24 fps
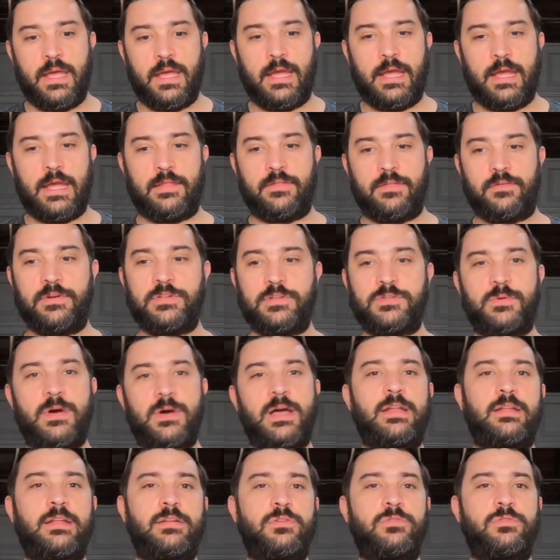And the reason
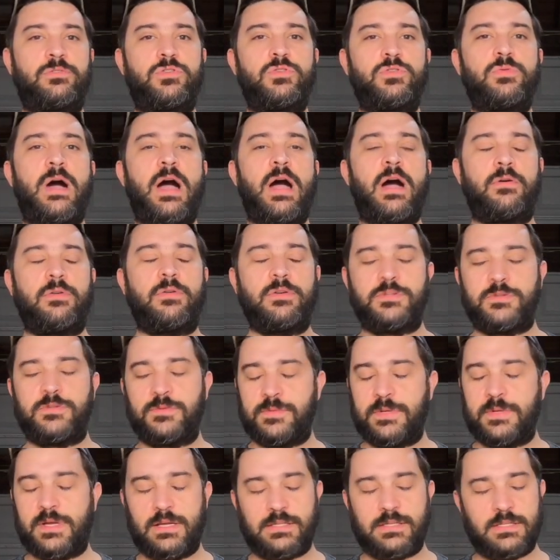why I didn't do 2 hours was
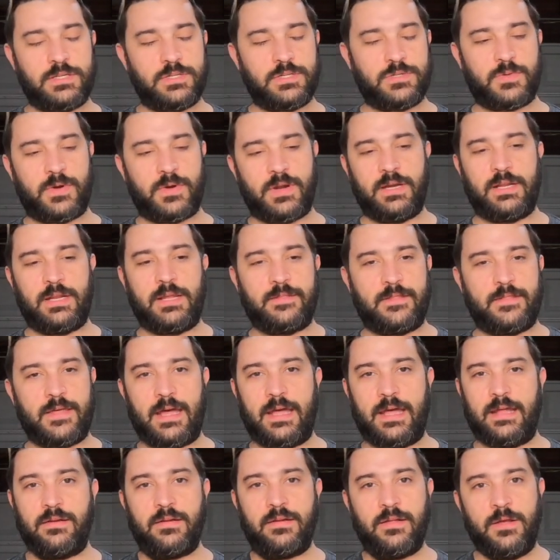because I just wanted to get
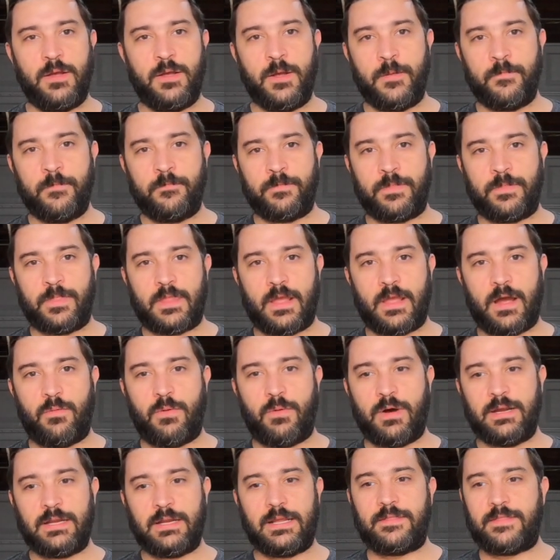that, I
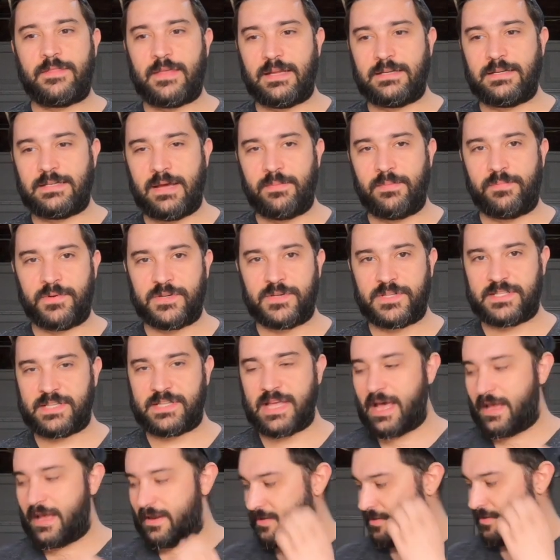wanted to get that temper
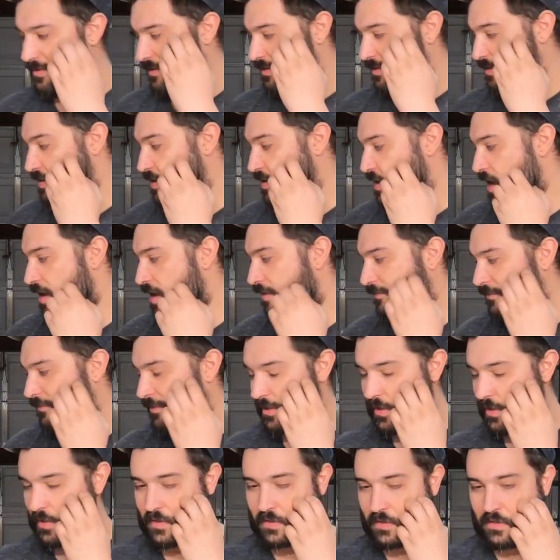set
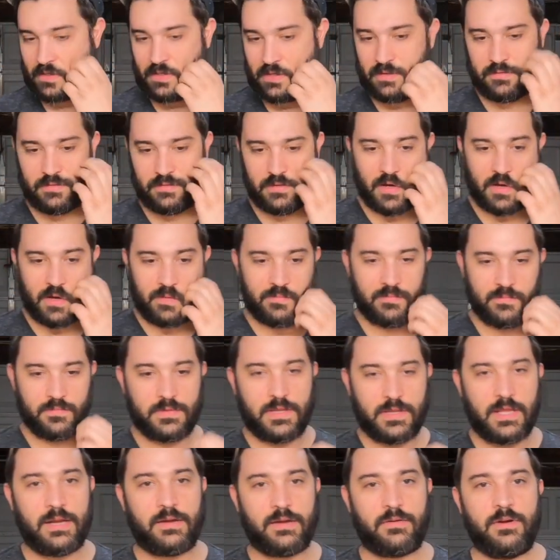after
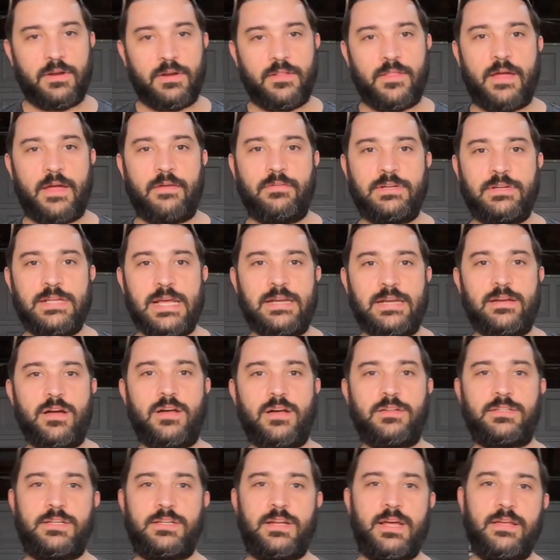getting rid of that retained
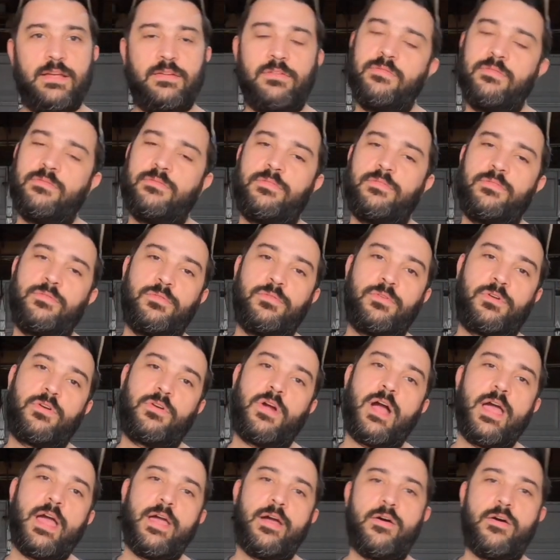austenite through the
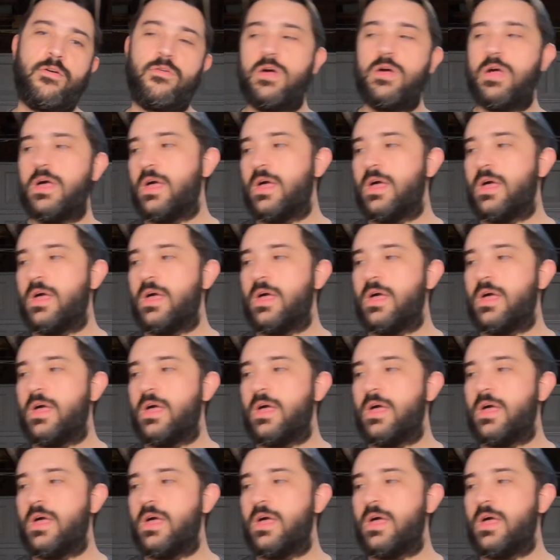cryo.